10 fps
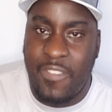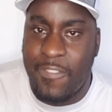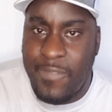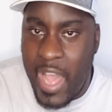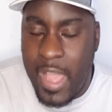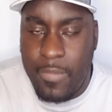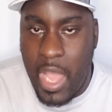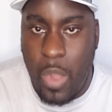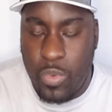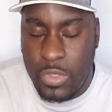five
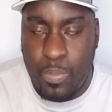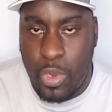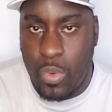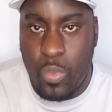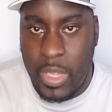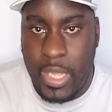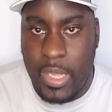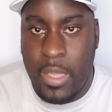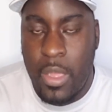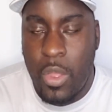hours per
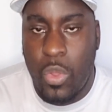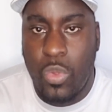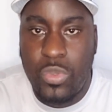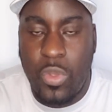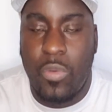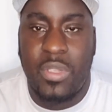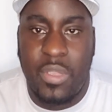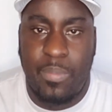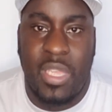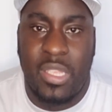week, who's going
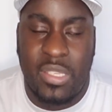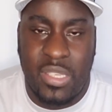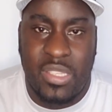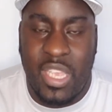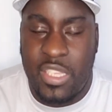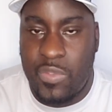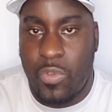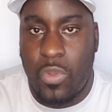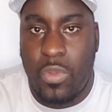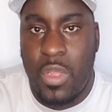to be
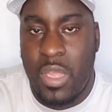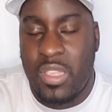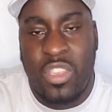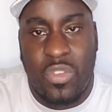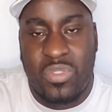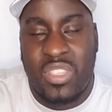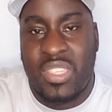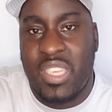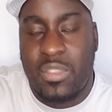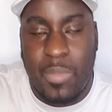successful, you know,
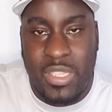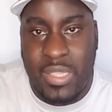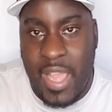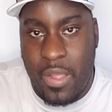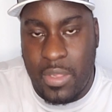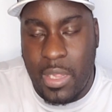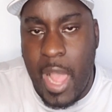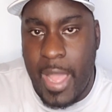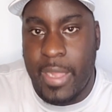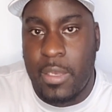six months down the
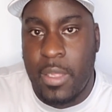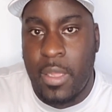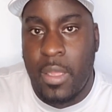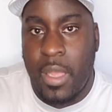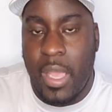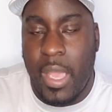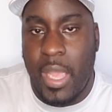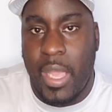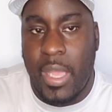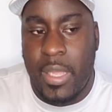line?
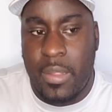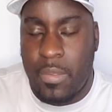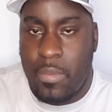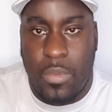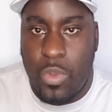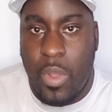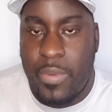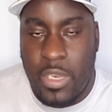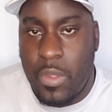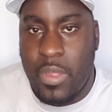and you
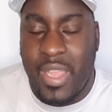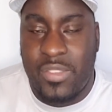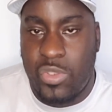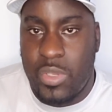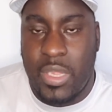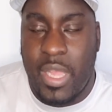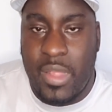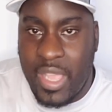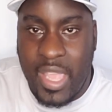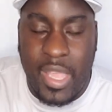already know the answer to that
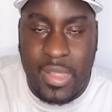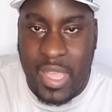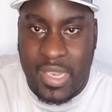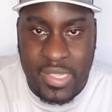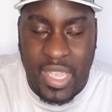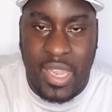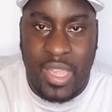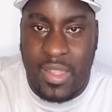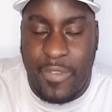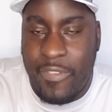the kid that is
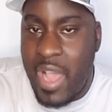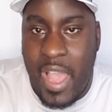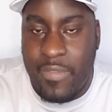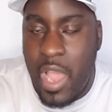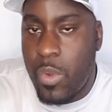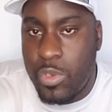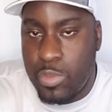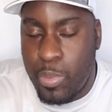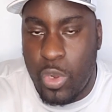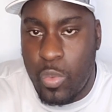getting the five hours
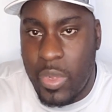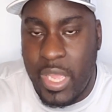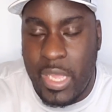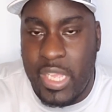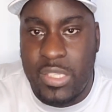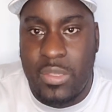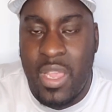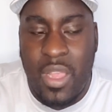per week he's